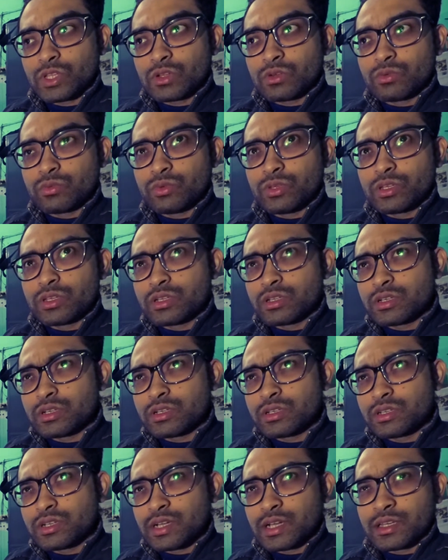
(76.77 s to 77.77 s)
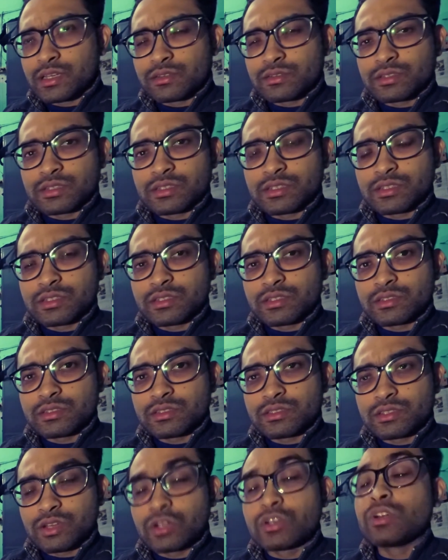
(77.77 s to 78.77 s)
weird kind of
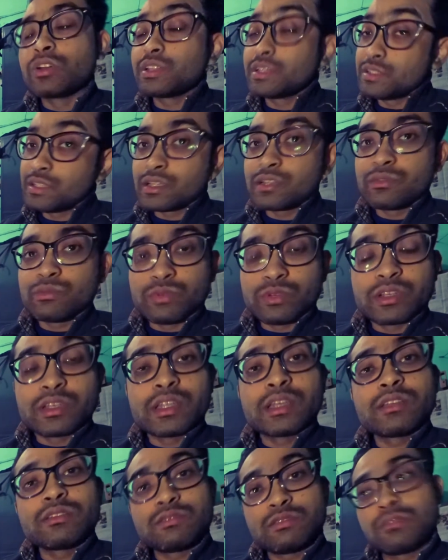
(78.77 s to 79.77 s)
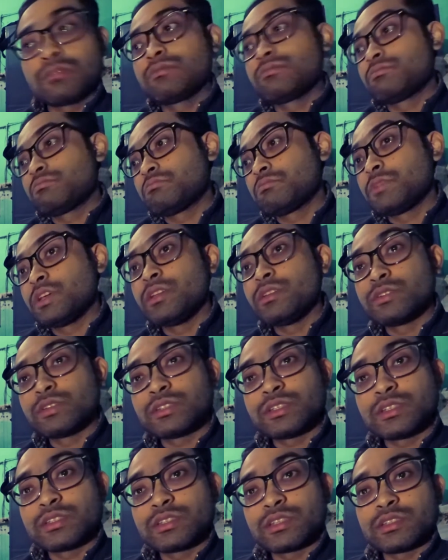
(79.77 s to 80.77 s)
suggestions, or not exactly weird, like
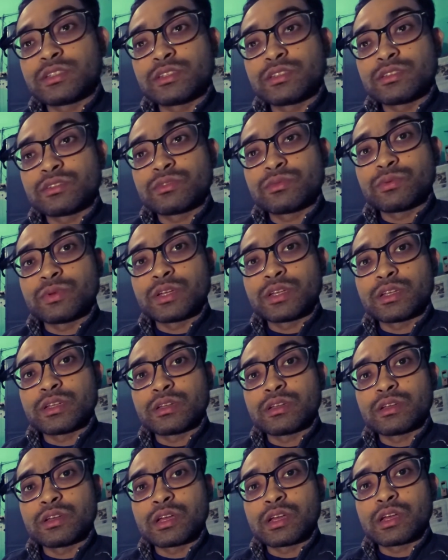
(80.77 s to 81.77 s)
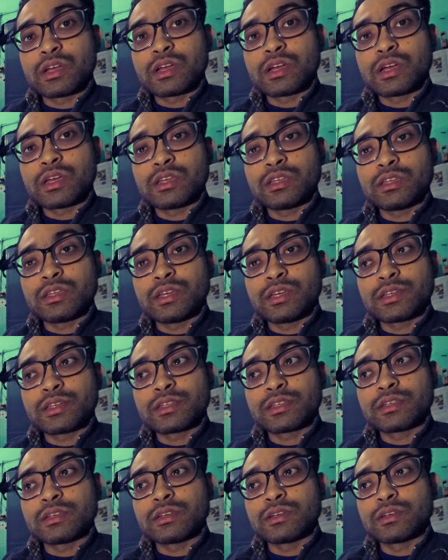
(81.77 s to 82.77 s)
interesting suggestions where I get
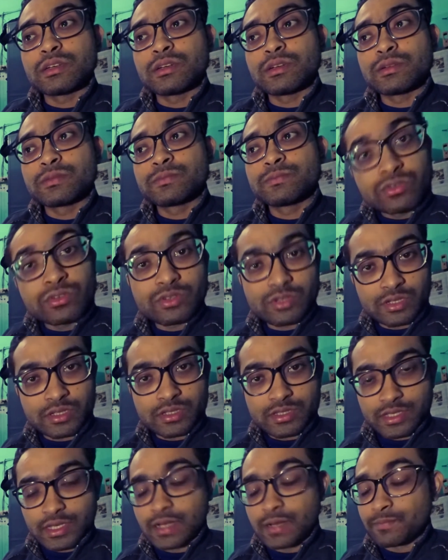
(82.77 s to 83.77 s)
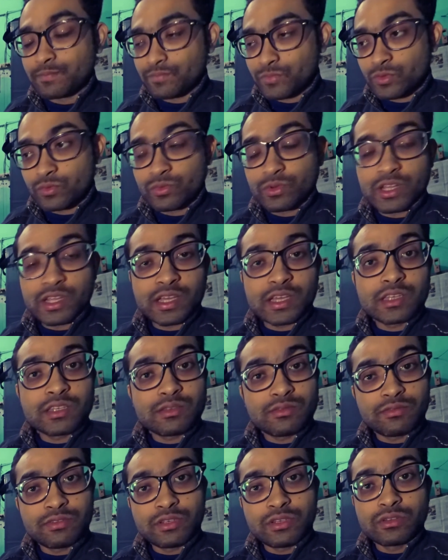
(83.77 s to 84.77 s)
tutorials, where I
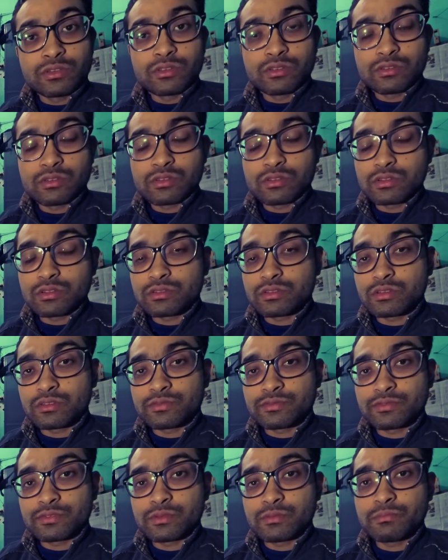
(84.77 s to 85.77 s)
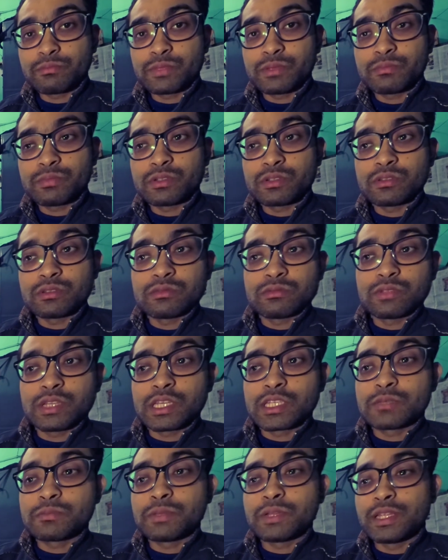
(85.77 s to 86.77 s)
get video tutorials of people
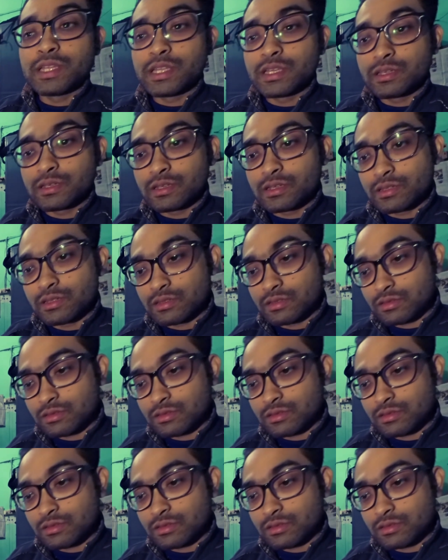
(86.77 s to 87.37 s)
explaining